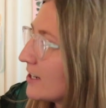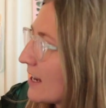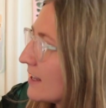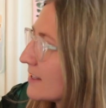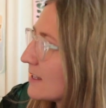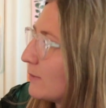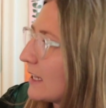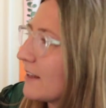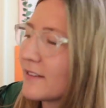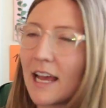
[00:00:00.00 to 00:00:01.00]
she ate some
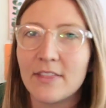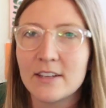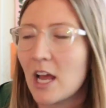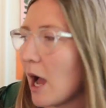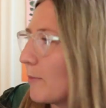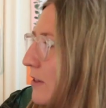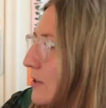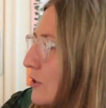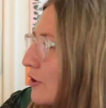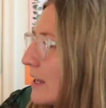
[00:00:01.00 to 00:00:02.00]
leaves at the top of
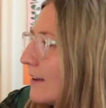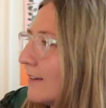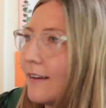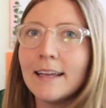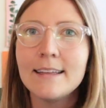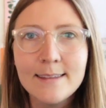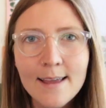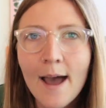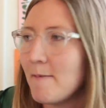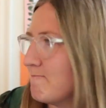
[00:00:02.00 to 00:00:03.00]
the tree.
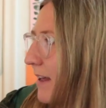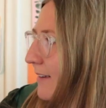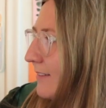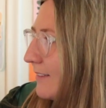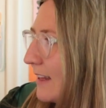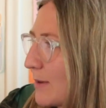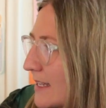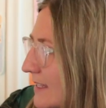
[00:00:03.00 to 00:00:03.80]
Yum, Libby